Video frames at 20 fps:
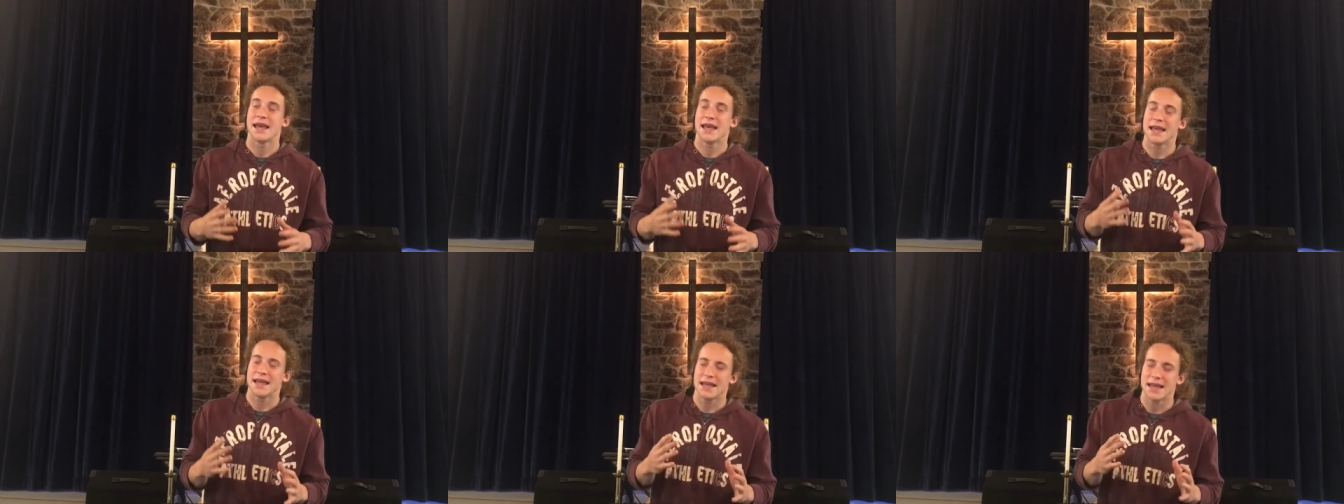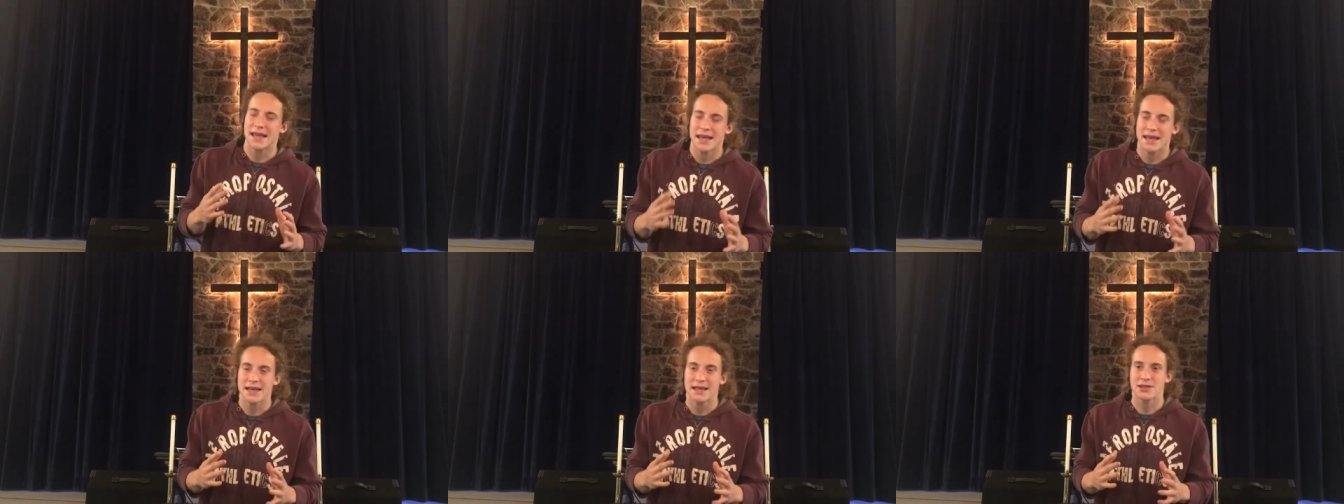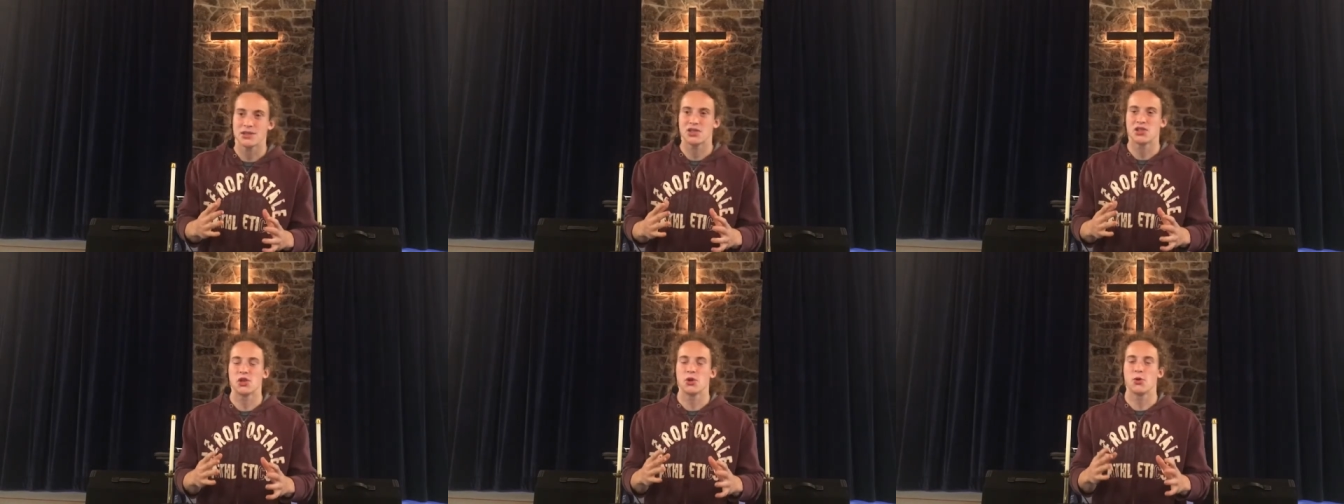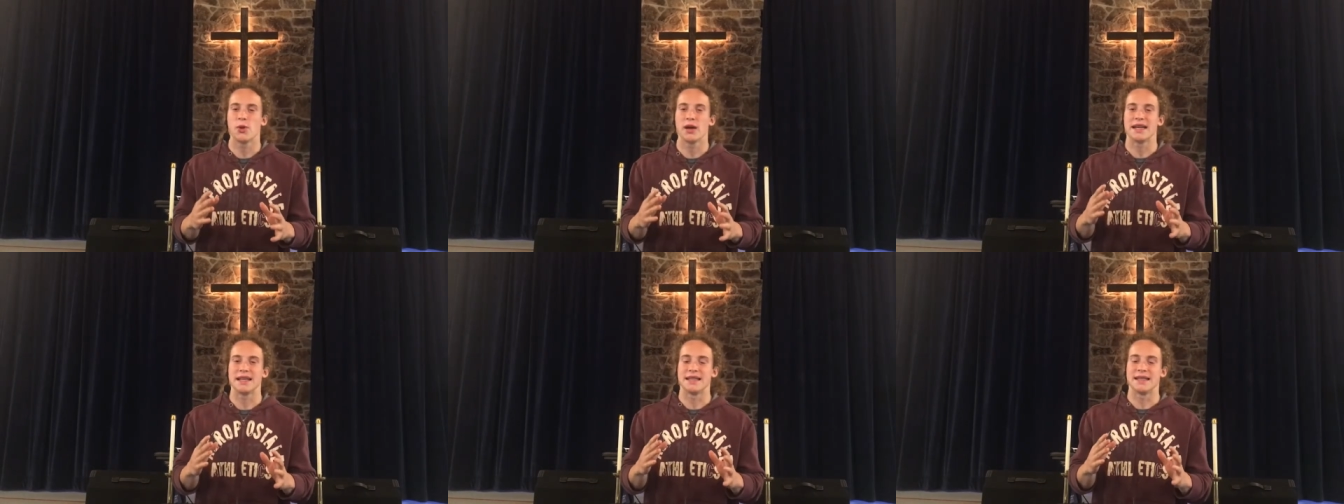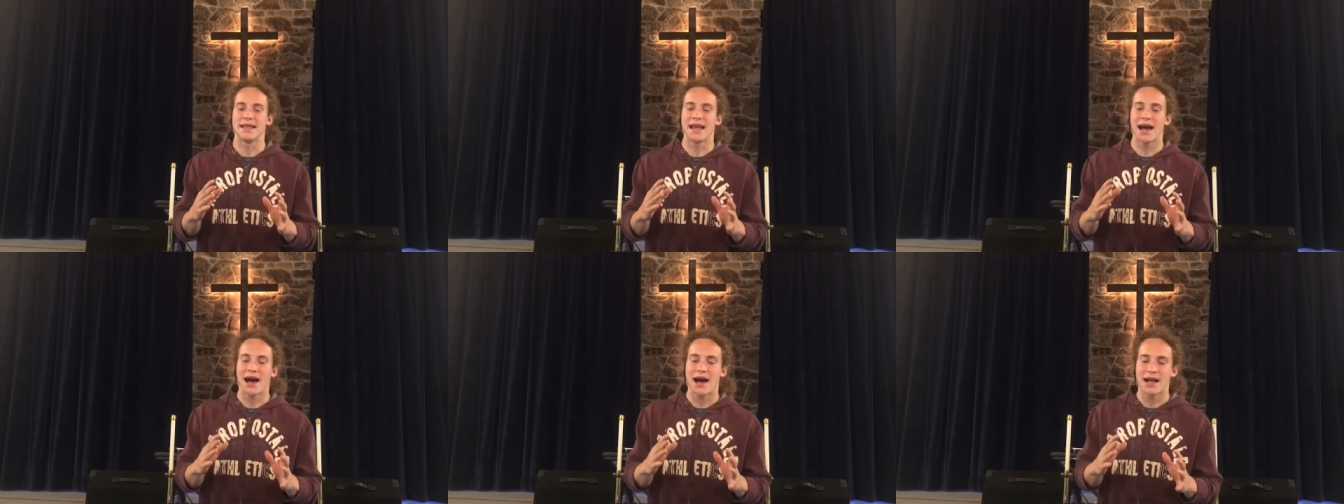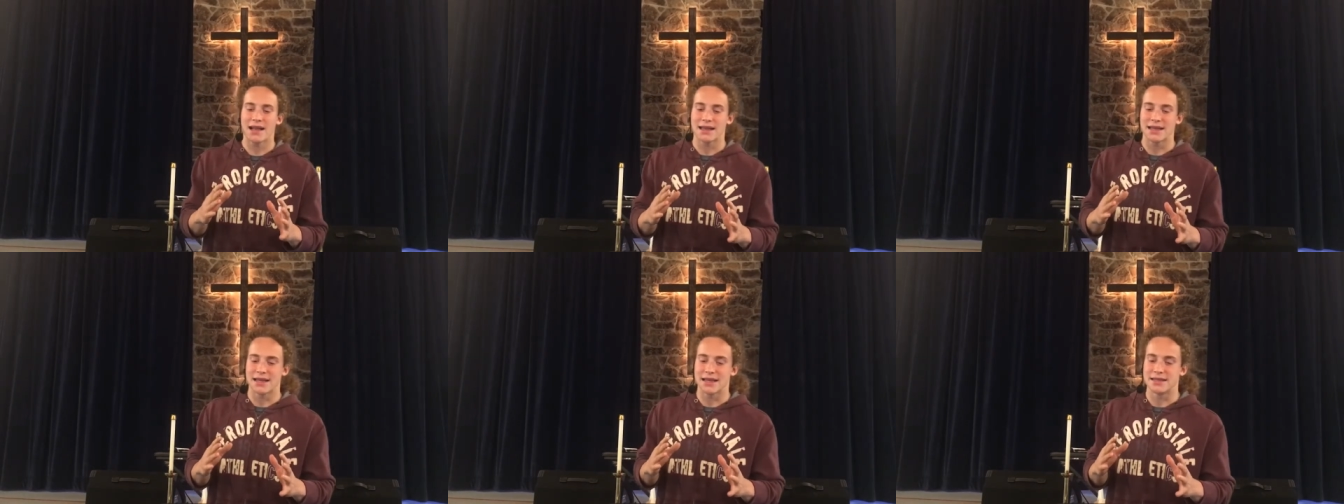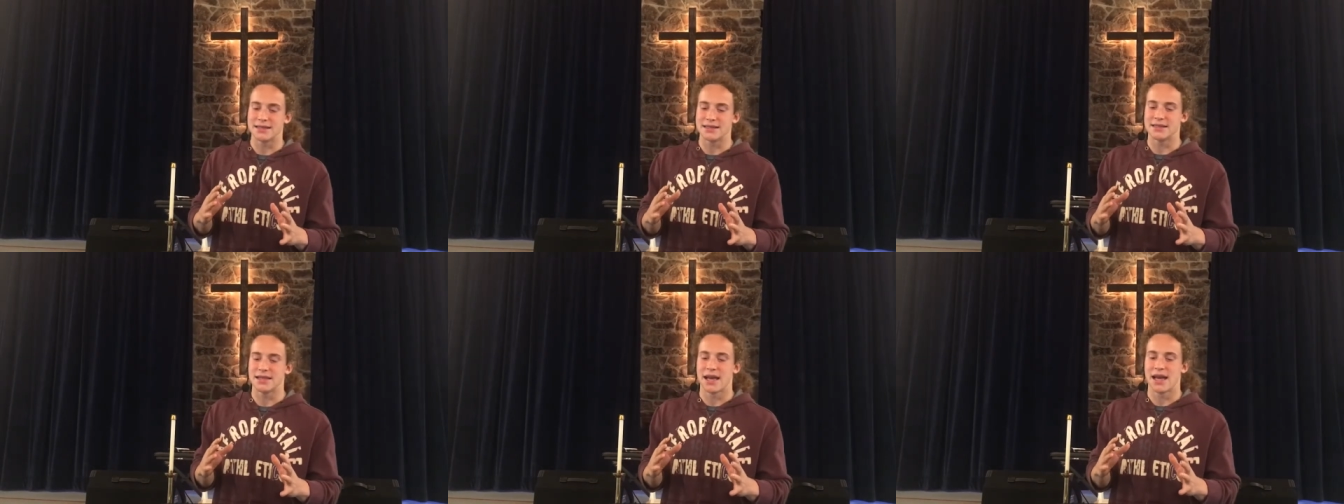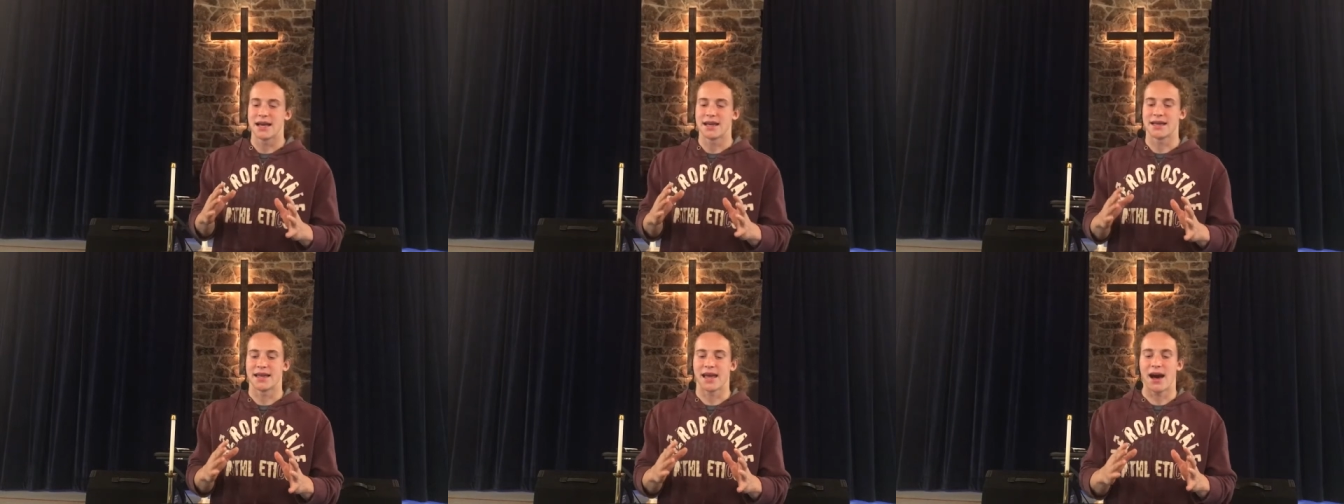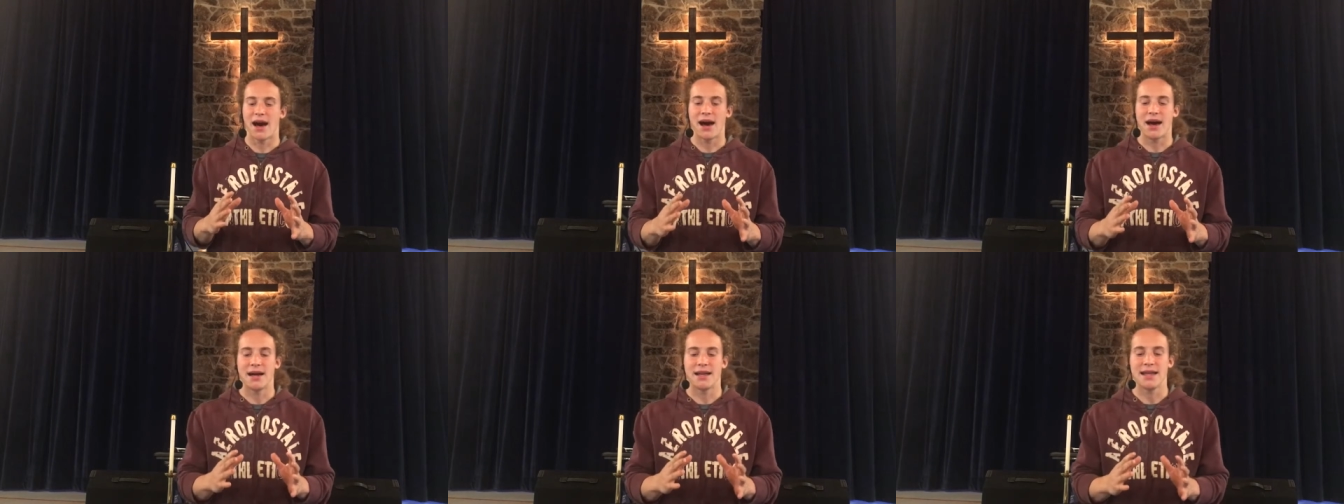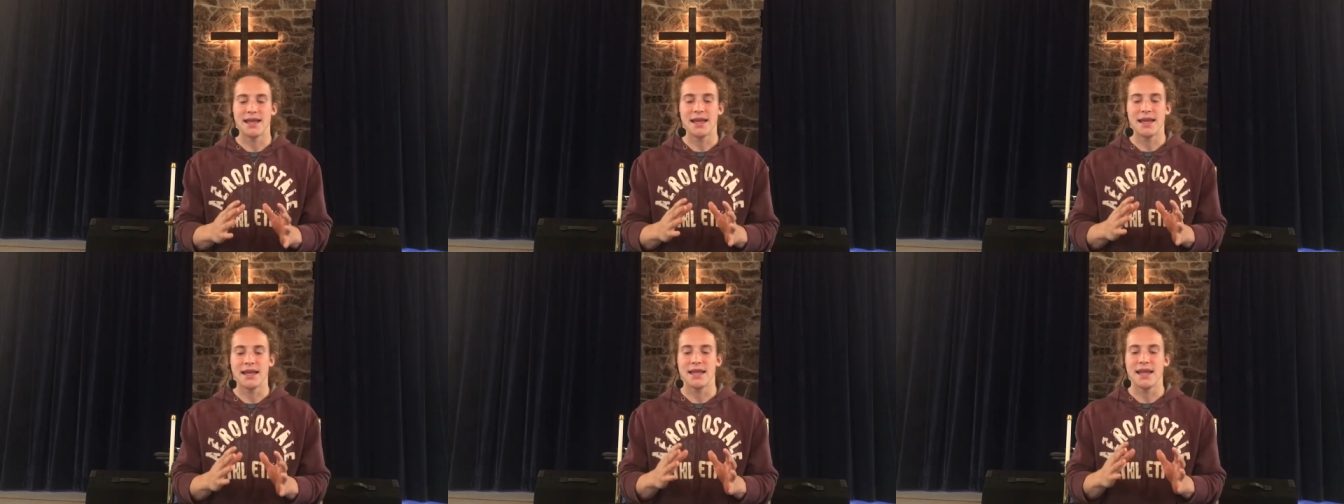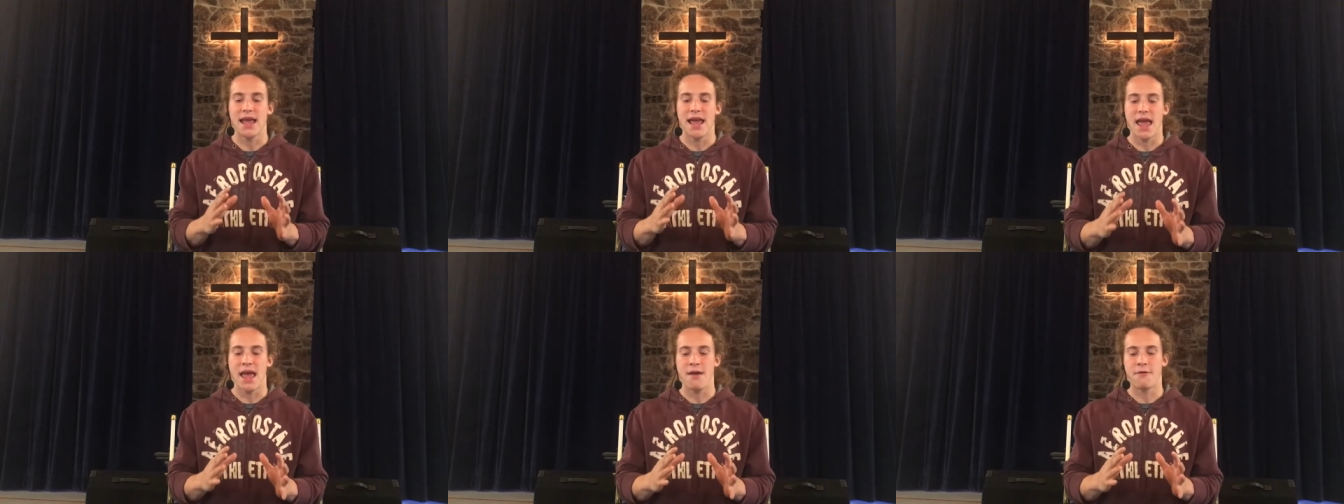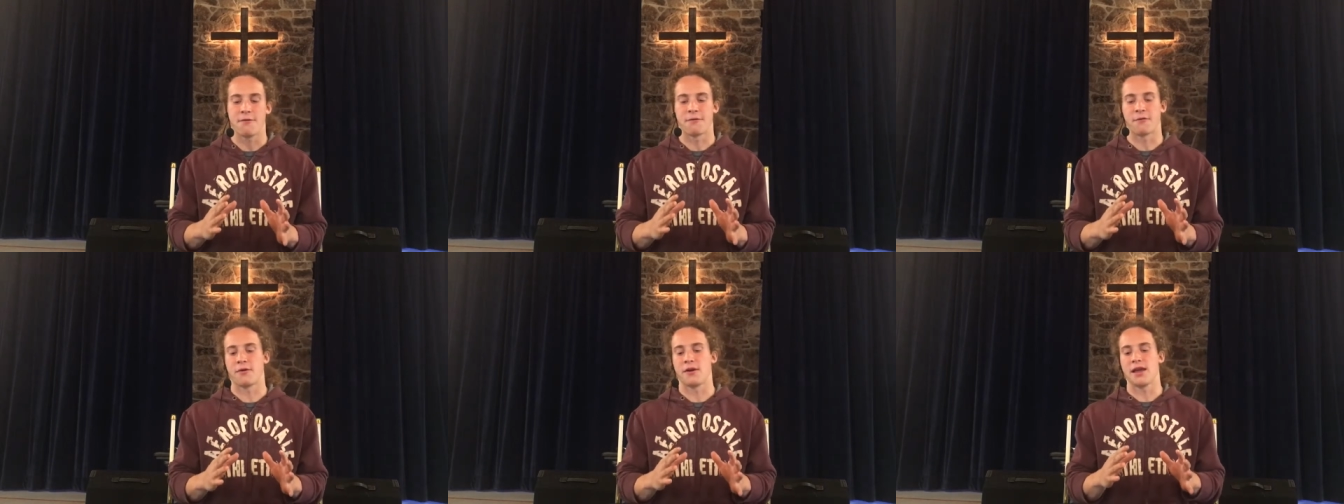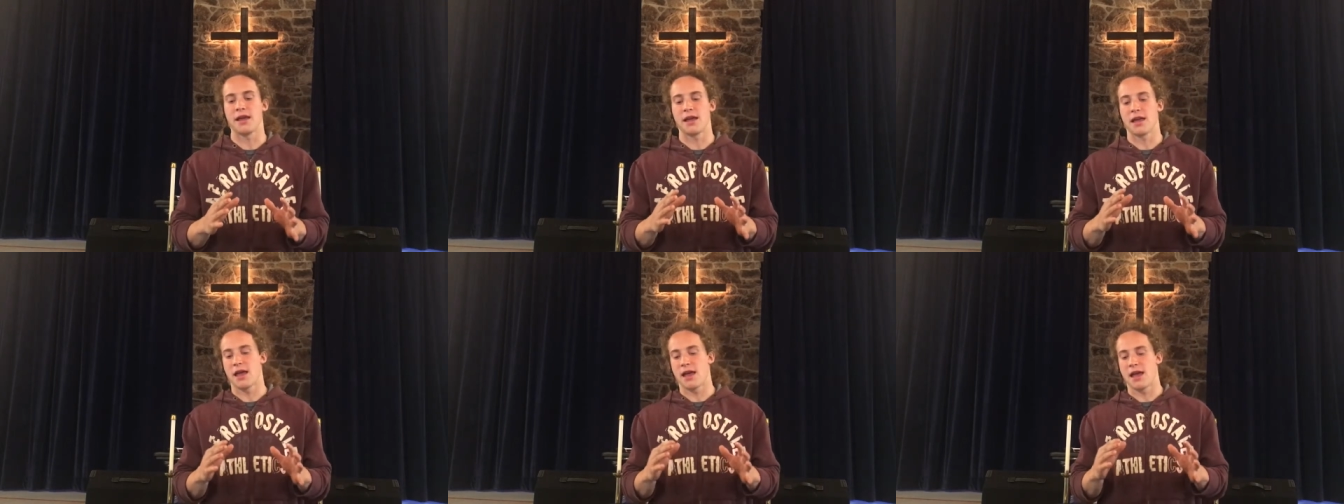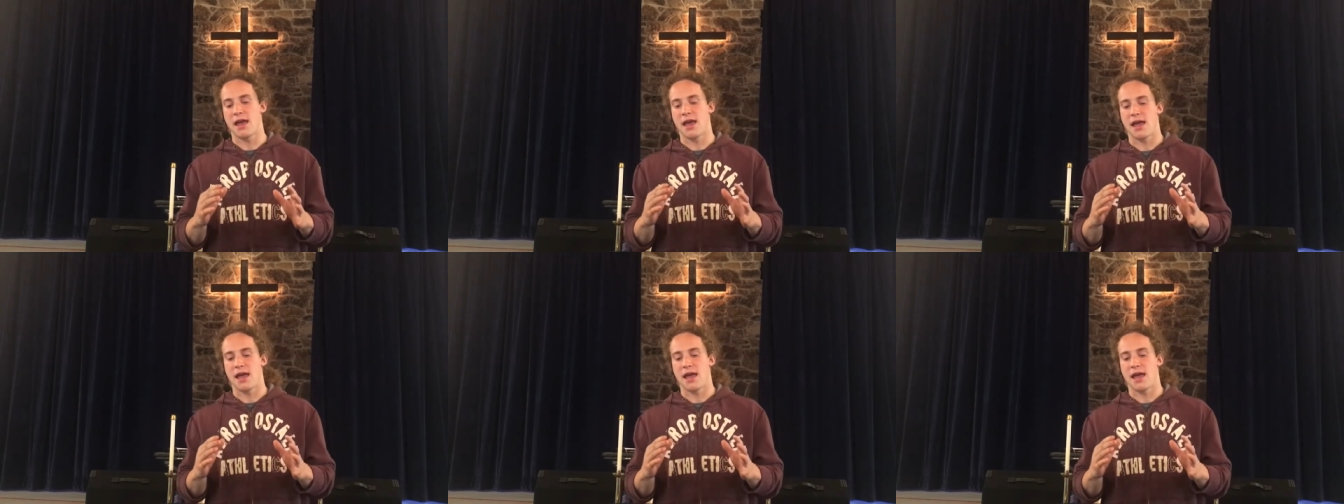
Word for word: it is to acknowledge God in every